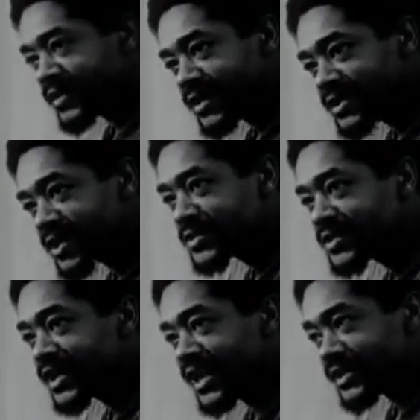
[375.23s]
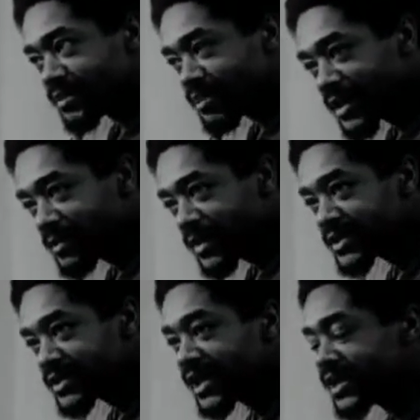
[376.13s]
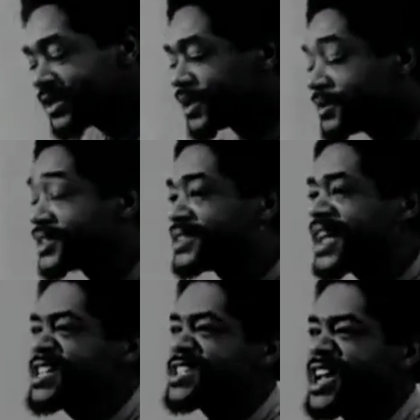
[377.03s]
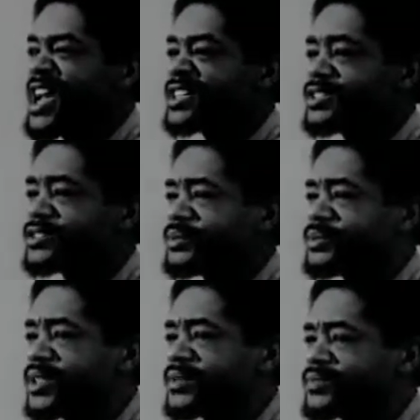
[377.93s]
and it toasts nice, and the butter melts down, and you come in, it's nice and hot, you know what I